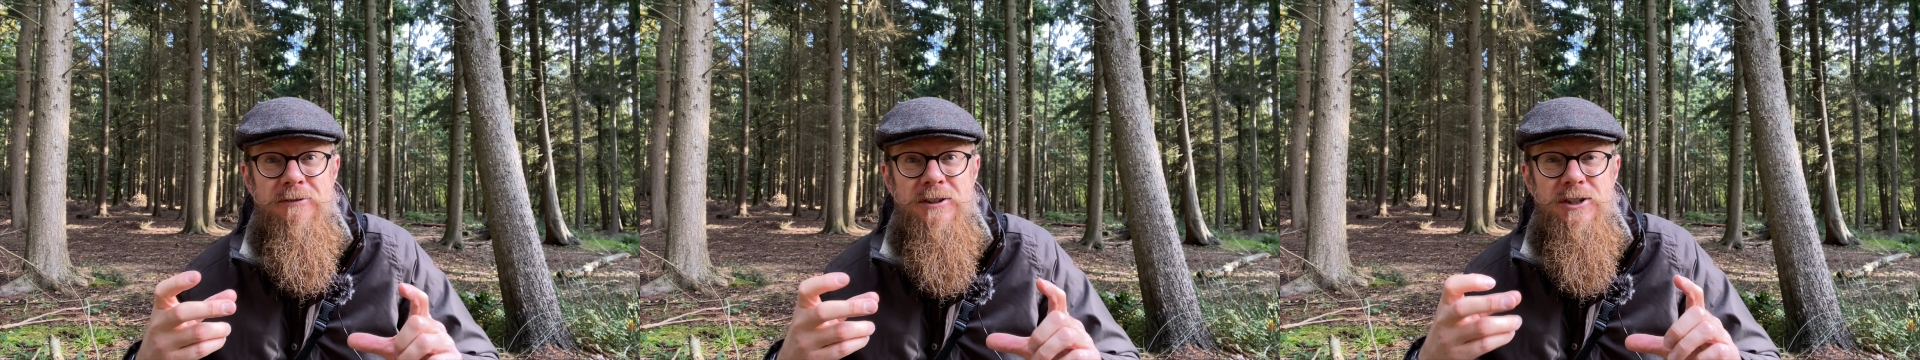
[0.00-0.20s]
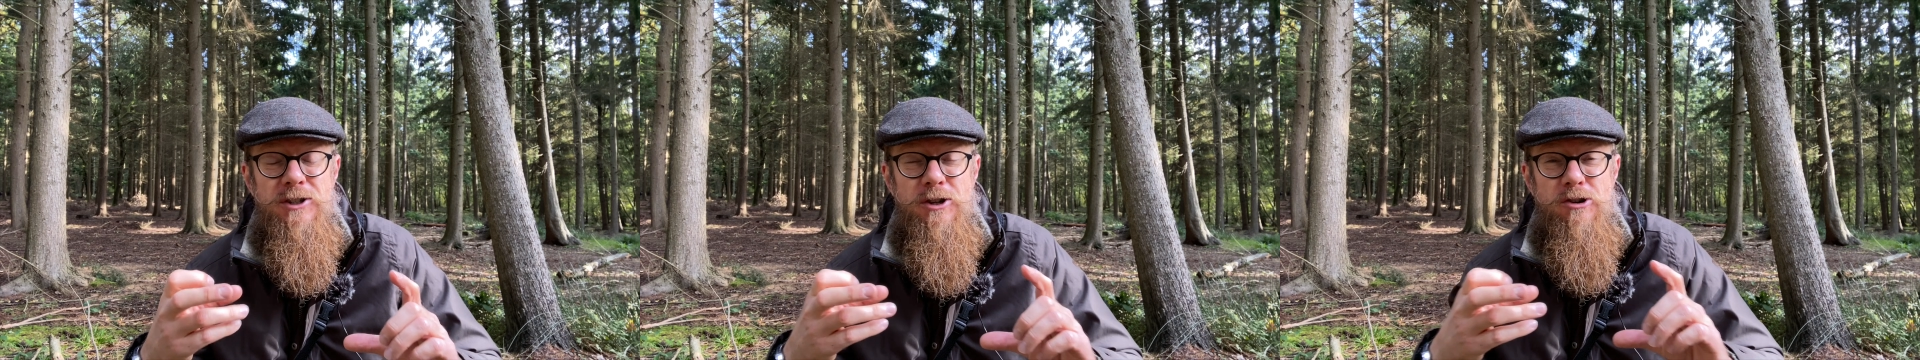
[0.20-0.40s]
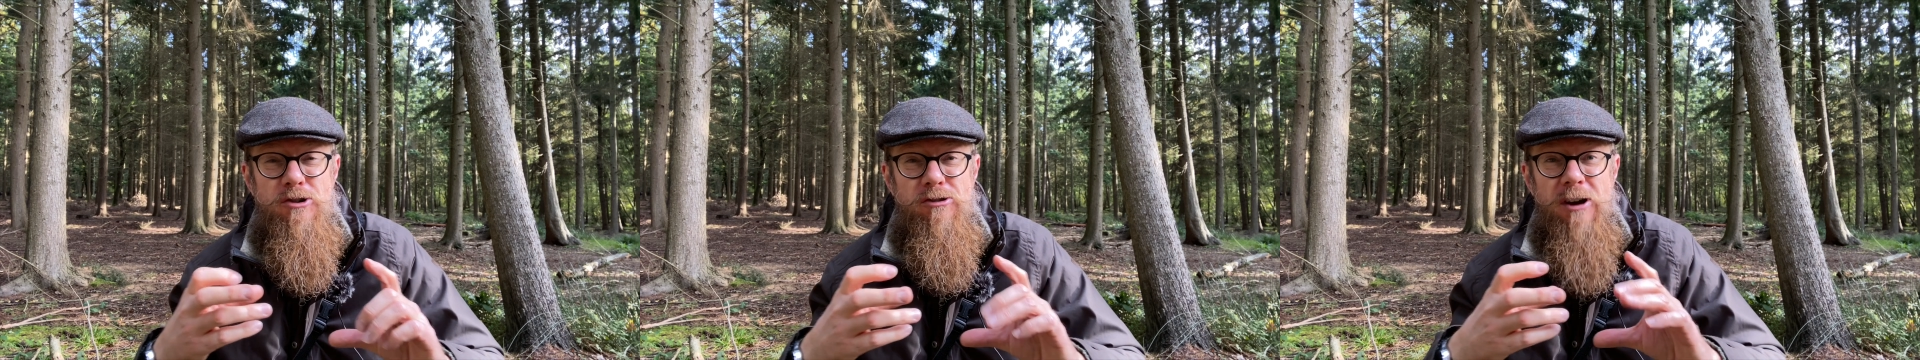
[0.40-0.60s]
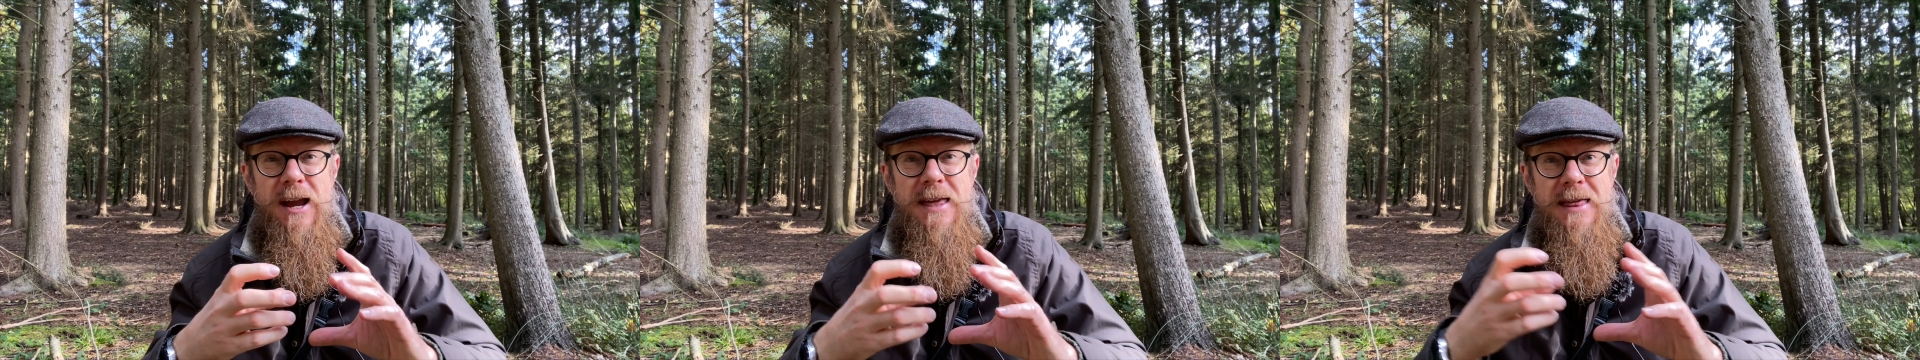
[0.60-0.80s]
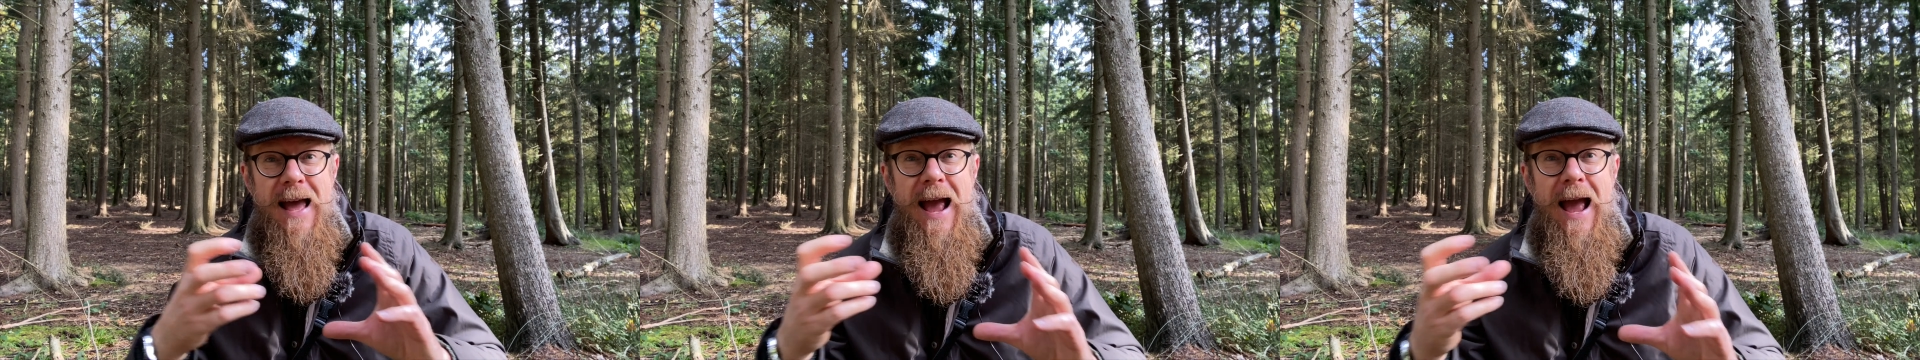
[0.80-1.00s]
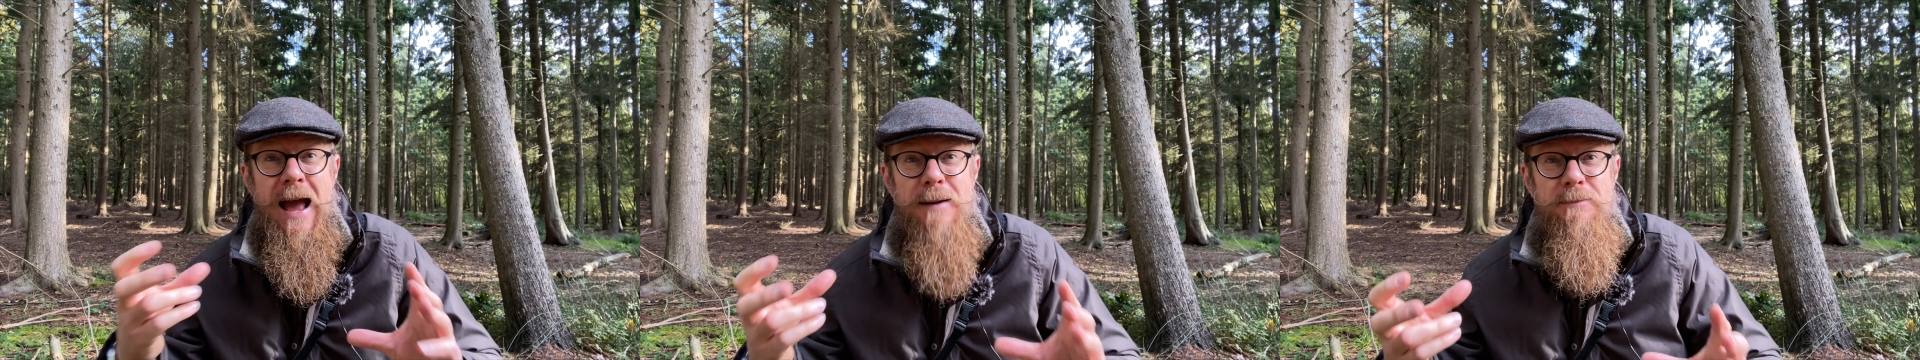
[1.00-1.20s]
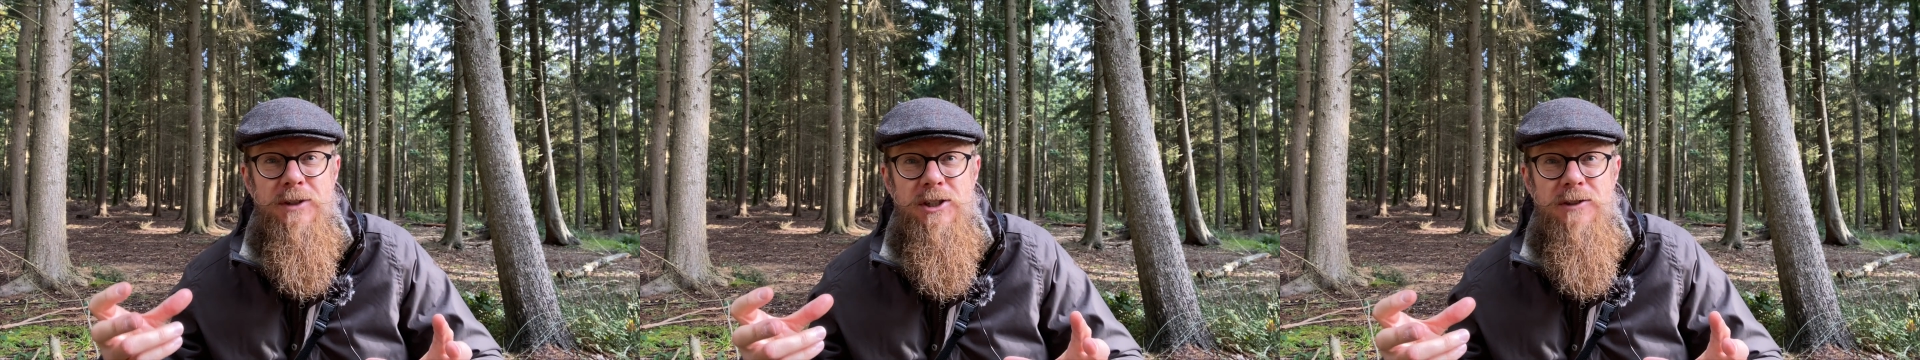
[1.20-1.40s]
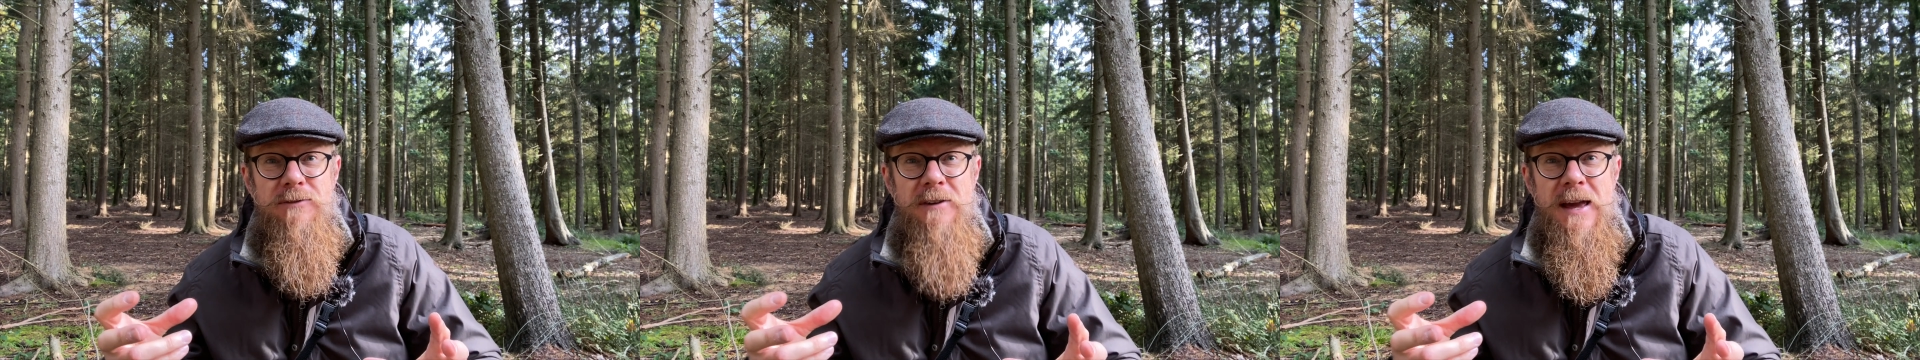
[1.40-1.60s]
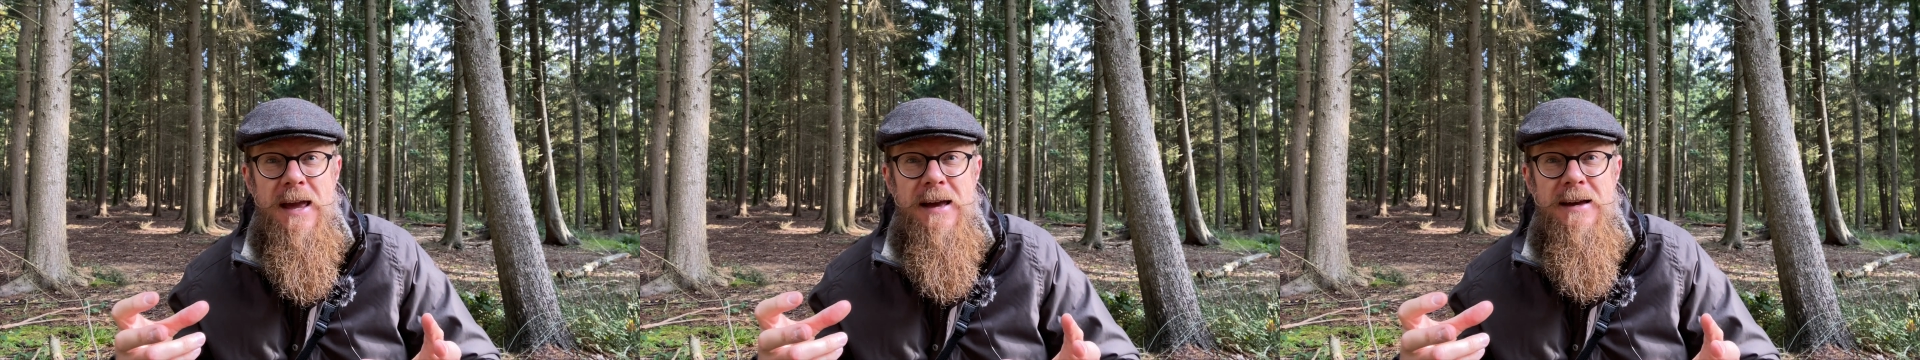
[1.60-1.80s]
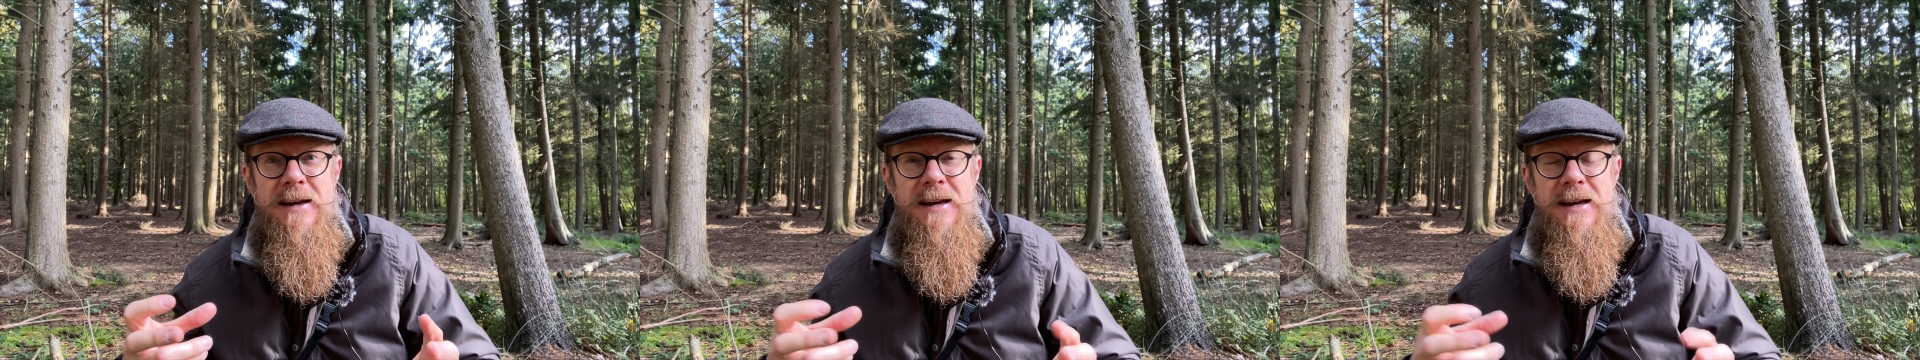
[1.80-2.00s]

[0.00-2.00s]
is to create that atmosphere